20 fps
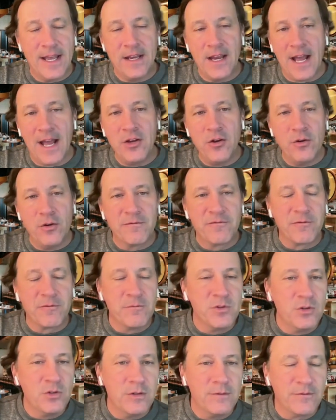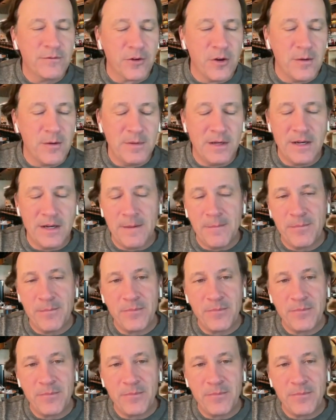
And I knew him from